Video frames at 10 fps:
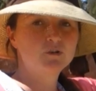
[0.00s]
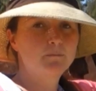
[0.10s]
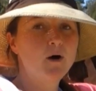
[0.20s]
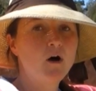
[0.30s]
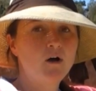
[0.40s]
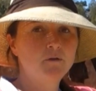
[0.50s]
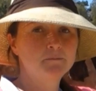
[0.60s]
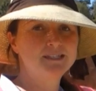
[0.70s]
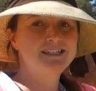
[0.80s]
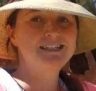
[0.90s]

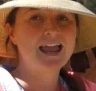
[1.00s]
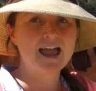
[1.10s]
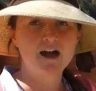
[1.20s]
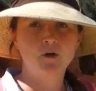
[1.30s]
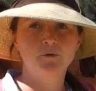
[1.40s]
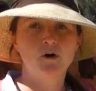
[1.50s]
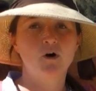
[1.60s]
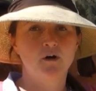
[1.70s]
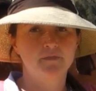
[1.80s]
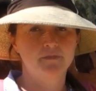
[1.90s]
palms down
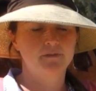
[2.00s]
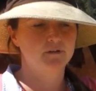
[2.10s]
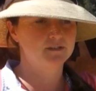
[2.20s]
on the